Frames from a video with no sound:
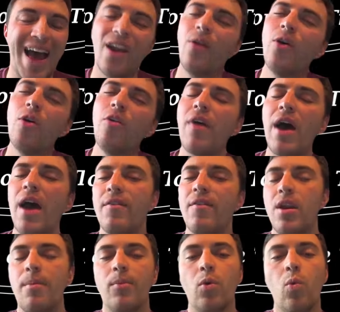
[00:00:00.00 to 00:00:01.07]
I don't know if I have a
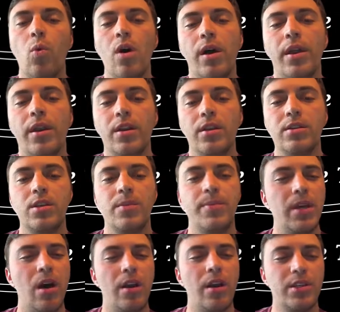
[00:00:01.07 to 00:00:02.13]
number one, to
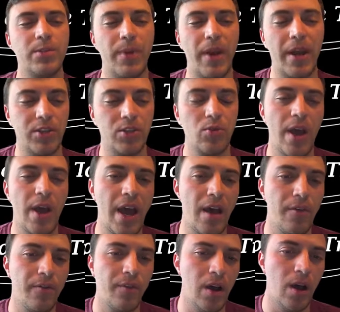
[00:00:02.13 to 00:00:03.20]
be honest, but I do
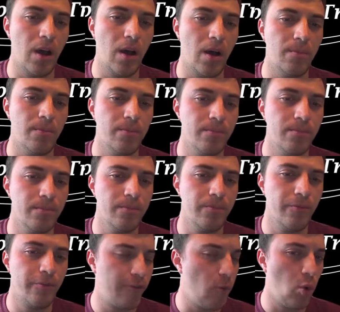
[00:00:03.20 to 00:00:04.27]
have
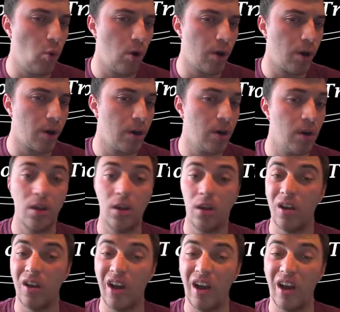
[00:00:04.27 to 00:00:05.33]
four,
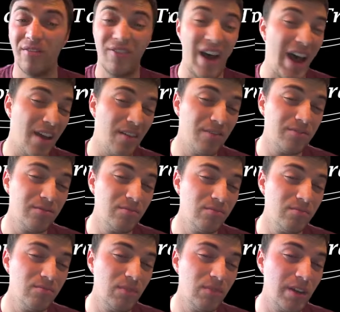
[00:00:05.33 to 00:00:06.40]
I
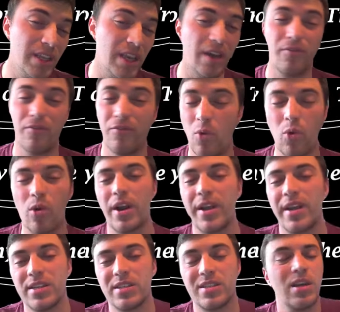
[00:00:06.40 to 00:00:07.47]

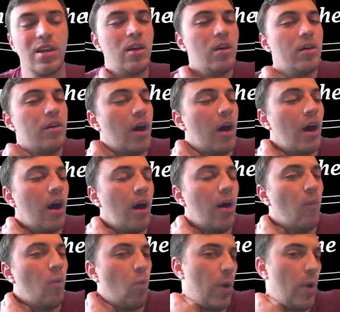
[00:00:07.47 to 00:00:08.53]
guess,
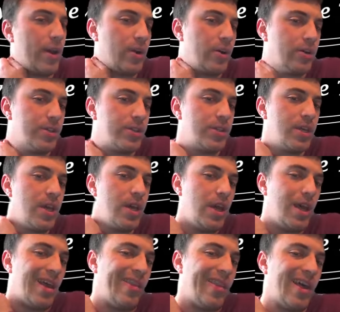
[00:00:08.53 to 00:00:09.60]
winners,
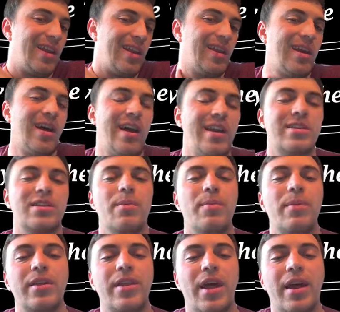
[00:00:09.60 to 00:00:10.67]
and then kind of
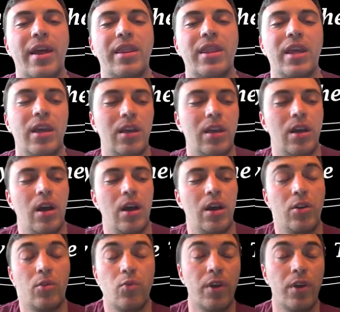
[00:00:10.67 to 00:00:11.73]
somebody that I think
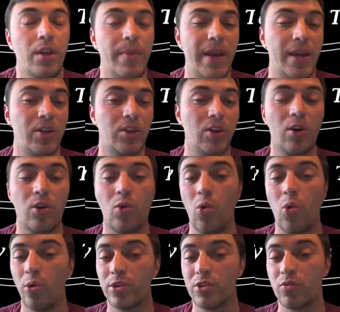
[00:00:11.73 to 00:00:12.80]
could really make a dark
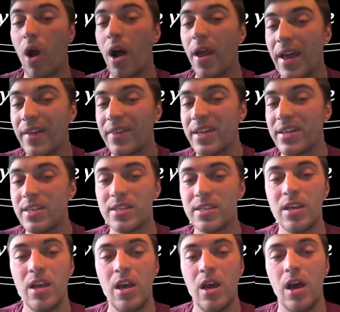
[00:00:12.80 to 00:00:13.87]
horse run at this.